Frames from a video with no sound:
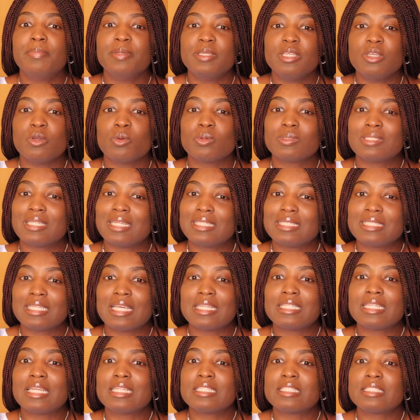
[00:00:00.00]
be
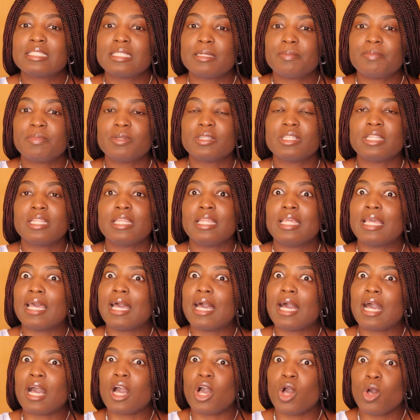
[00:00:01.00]
authenticated separately
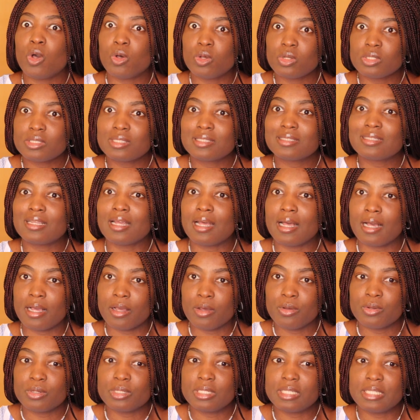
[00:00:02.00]
and cost
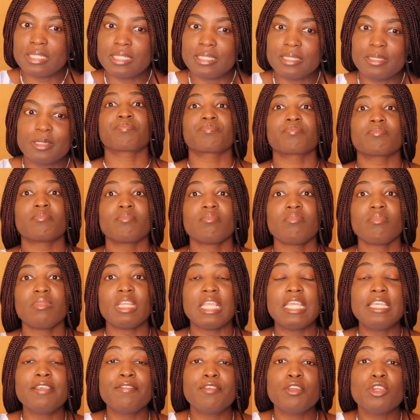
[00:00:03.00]
accordingly.
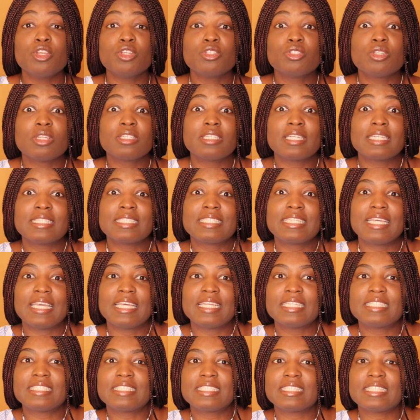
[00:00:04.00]
If you need to
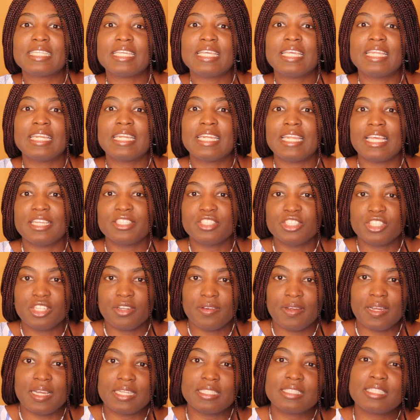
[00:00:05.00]
authenticate in
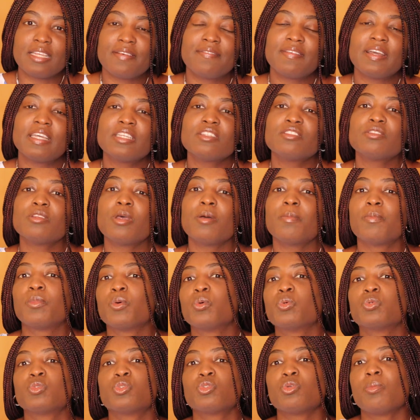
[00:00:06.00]
Nigeria, it's
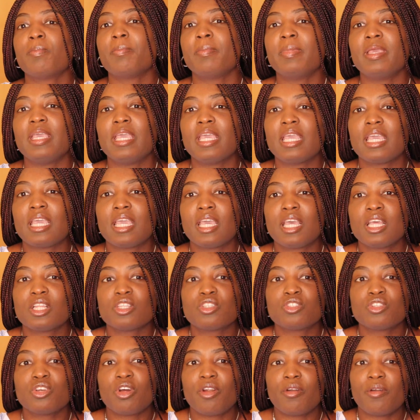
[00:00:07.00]
advisable to make
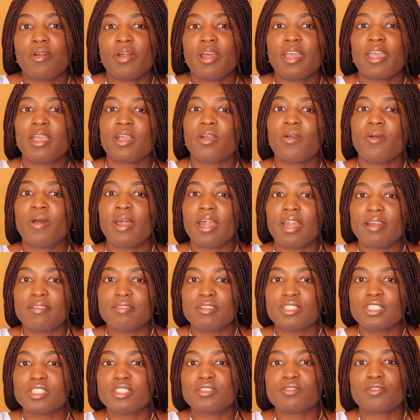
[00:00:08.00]
thorough
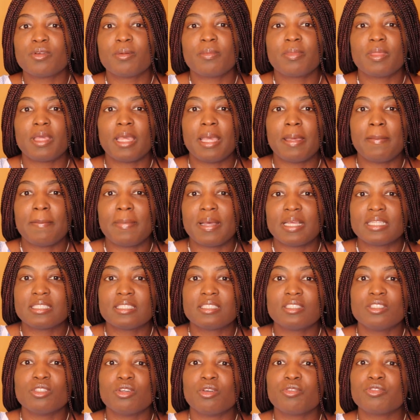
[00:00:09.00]
inquiries from the
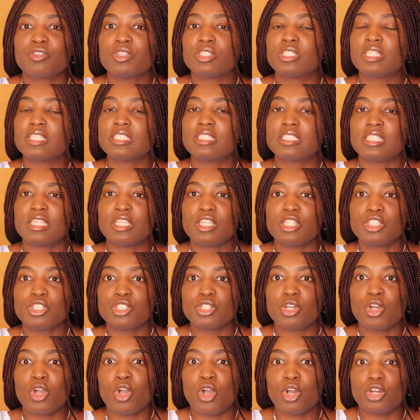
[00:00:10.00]
embassy of your
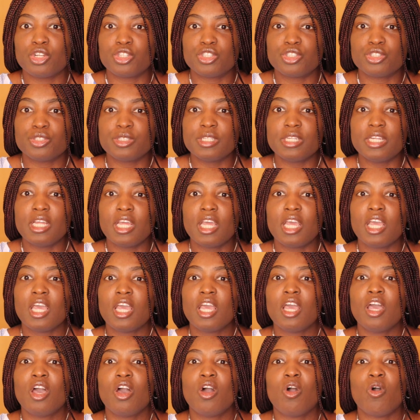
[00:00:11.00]
destination country
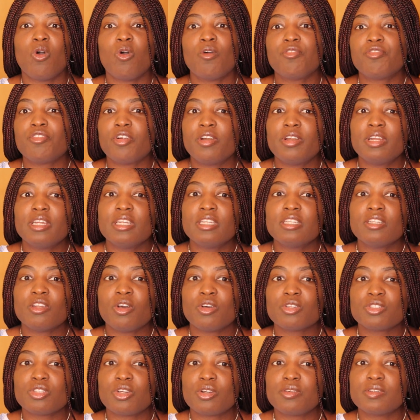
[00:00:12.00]
or foreign
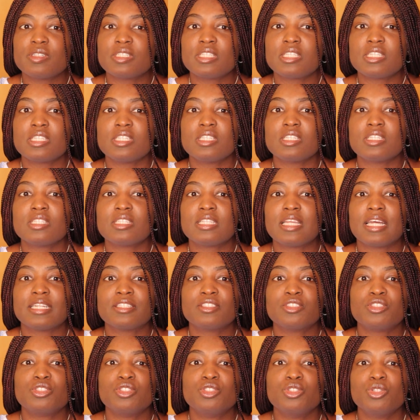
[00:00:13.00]
authorities
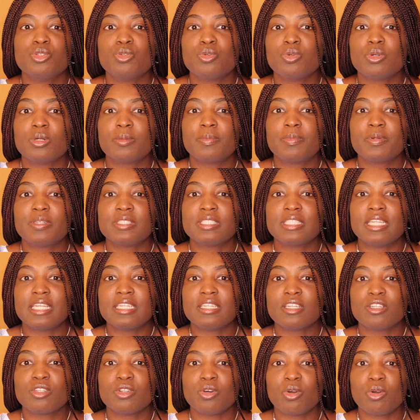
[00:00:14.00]
that you will
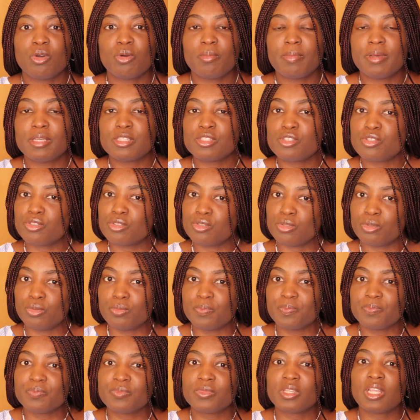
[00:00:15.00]
present the documents to.